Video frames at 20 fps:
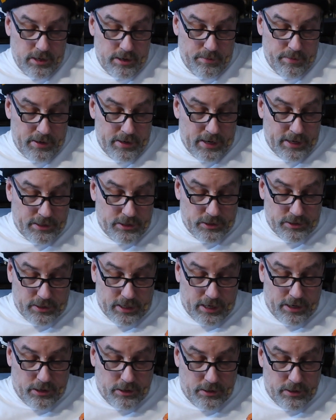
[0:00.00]
I mean, I
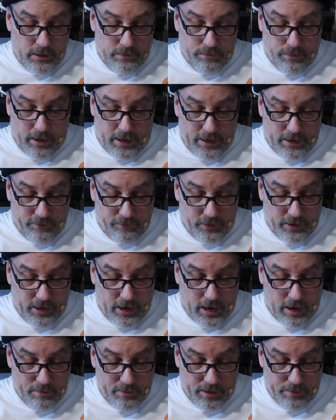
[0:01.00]
couldn't buy every
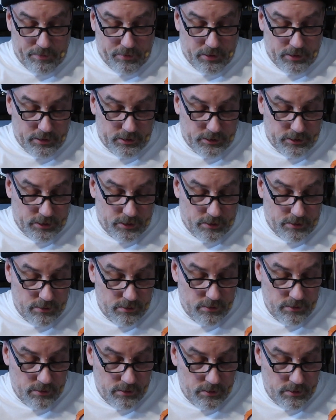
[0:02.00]
comic book, so.